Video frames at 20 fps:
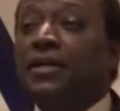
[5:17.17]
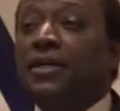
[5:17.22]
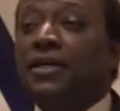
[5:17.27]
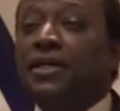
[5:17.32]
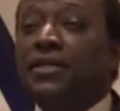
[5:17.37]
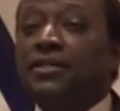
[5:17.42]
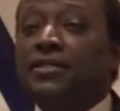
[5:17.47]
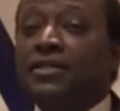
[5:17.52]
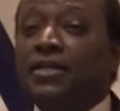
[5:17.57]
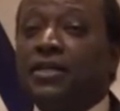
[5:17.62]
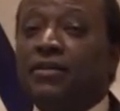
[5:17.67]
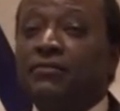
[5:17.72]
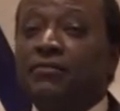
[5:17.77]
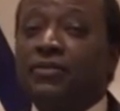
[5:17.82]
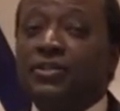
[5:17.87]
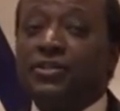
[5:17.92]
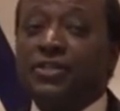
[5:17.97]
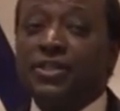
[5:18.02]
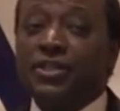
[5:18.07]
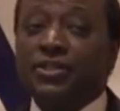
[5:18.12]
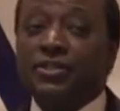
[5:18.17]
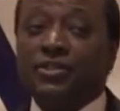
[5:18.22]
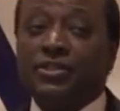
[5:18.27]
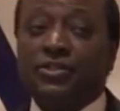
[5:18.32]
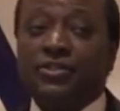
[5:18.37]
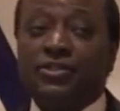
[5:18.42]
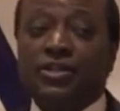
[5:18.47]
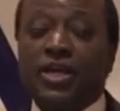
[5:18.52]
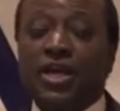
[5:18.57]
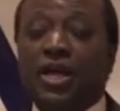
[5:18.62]
and instead of listening to
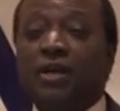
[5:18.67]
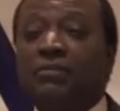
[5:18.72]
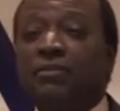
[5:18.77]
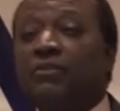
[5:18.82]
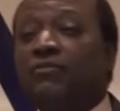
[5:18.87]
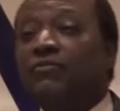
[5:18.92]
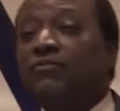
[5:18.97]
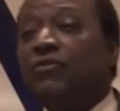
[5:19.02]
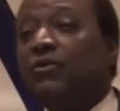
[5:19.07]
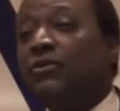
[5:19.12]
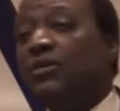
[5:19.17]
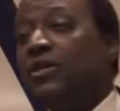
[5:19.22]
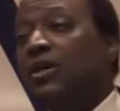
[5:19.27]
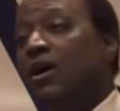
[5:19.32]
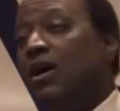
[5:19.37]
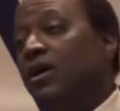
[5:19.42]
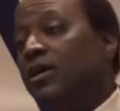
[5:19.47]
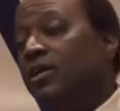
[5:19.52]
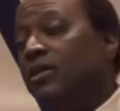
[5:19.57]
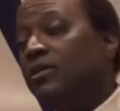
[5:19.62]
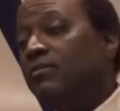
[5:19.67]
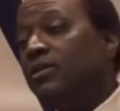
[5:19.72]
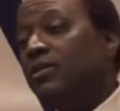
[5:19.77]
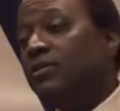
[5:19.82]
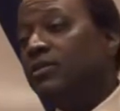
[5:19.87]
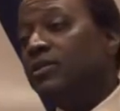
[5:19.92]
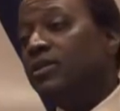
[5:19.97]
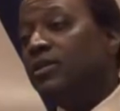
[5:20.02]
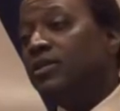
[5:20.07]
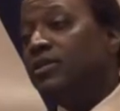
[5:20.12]
the sham and phony
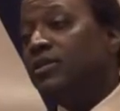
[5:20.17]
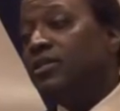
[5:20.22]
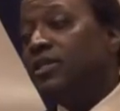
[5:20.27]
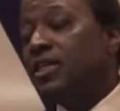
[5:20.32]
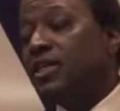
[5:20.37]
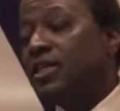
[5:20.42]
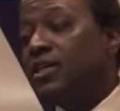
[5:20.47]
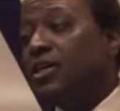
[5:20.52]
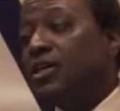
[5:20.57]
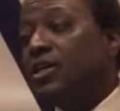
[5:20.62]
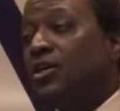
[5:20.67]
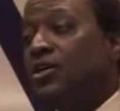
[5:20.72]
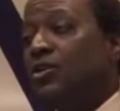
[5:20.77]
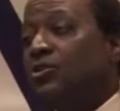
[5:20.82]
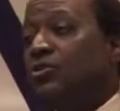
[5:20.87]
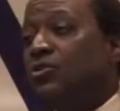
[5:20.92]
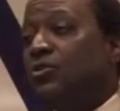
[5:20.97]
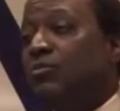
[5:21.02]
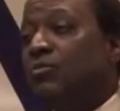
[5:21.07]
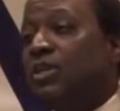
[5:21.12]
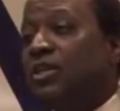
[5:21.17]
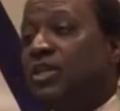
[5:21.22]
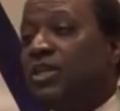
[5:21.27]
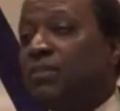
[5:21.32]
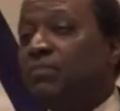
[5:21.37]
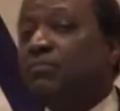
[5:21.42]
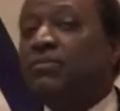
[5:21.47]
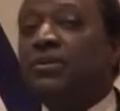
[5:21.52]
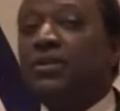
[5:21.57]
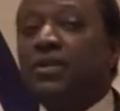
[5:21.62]
arguments that seek to
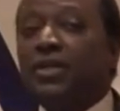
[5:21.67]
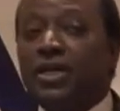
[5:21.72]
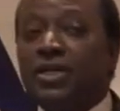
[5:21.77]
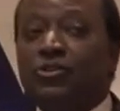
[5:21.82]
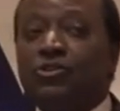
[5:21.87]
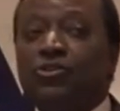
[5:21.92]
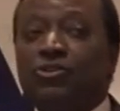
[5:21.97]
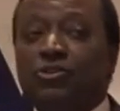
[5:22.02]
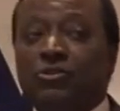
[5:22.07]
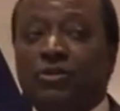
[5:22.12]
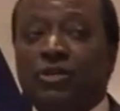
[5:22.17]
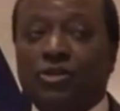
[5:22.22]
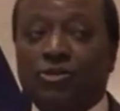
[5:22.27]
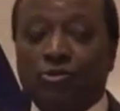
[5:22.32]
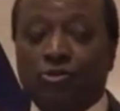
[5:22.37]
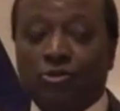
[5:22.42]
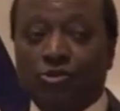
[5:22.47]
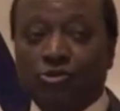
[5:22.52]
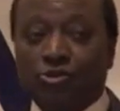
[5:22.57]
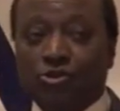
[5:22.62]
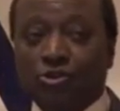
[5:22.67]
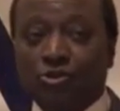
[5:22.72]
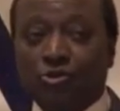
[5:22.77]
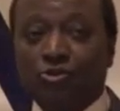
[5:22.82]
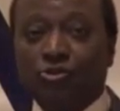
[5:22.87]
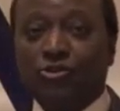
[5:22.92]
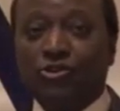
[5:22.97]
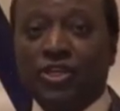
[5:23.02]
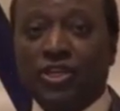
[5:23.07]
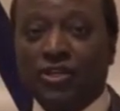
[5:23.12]
manipulate you into
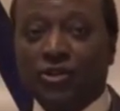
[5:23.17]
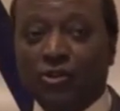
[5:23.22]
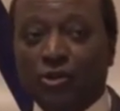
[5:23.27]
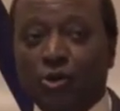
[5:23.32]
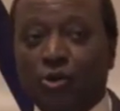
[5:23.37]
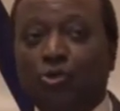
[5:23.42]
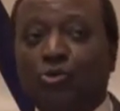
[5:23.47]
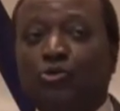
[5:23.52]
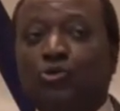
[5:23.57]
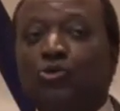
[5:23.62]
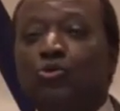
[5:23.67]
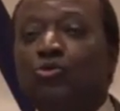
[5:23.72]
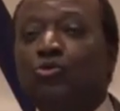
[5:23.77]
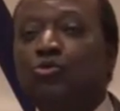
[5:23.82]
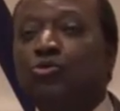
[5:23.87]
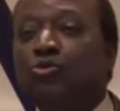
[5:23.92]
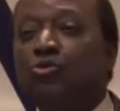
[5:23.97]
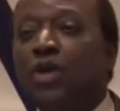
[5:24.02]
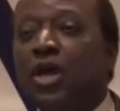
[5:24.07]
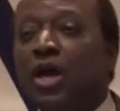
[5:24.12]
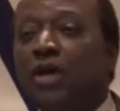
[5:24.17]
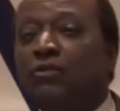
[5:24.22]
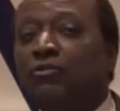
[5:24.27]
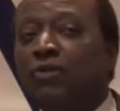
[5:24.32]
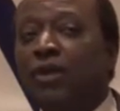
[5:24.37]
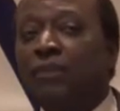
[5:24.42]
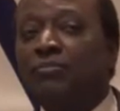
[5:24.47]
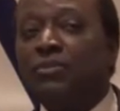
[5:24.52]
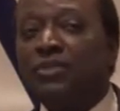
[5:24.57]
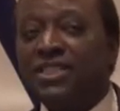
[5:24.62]
choosing those who do not
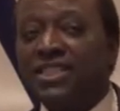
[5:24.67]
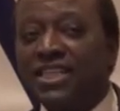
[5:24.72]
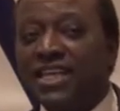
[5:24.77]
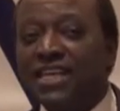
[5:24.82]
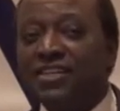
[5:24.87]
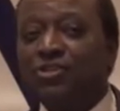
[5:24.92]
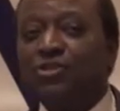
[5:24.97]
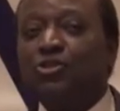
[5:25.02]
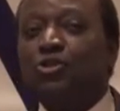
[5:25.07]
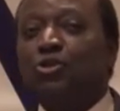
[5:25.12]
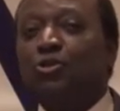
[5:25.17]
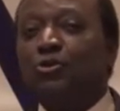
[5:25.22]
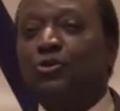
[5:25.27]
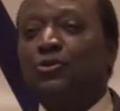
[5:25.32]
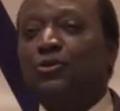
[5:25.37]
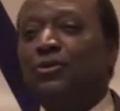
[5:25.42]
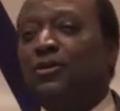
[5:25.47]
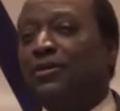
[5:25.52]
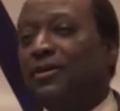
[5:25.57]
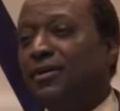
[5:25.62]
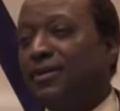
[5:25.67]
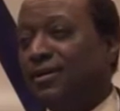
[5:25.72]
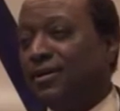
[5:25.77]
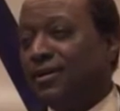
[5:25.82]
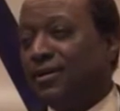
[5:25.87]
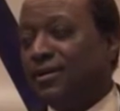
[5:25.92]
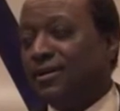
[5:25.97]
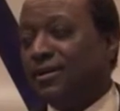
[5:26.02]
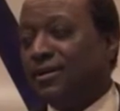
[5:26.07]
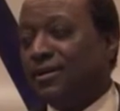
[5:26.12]
represent
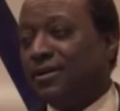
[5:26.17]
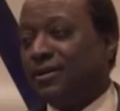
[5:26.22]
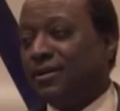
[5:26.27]
you,